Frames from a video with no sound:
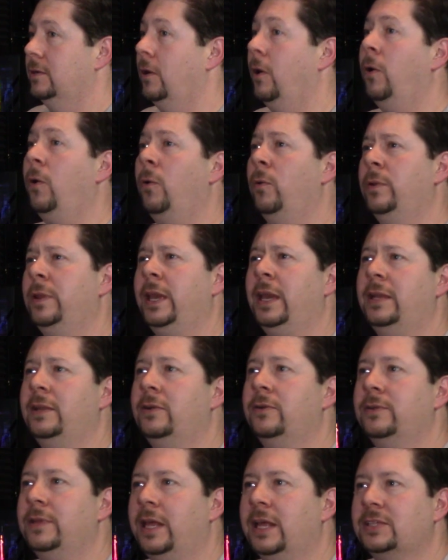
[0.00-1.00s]
Oh yeah,
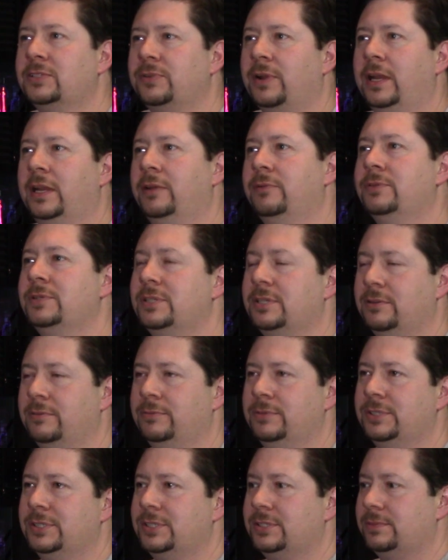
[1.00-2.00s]
no, yeah, that's right. It
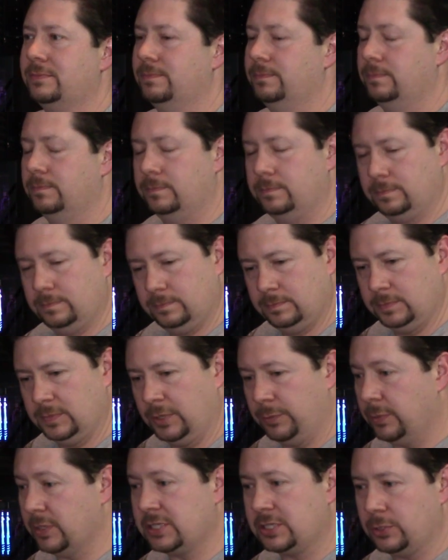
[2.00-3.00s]

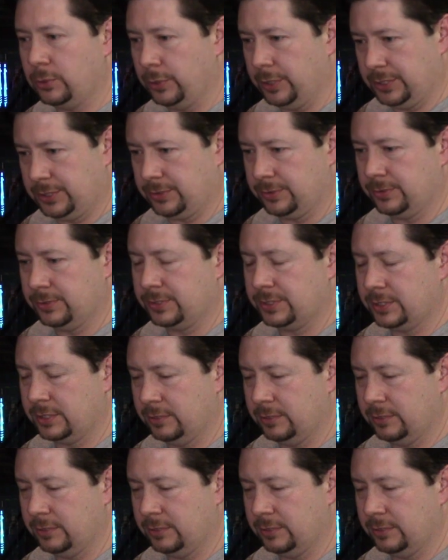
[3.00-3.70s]
wasn't oysters.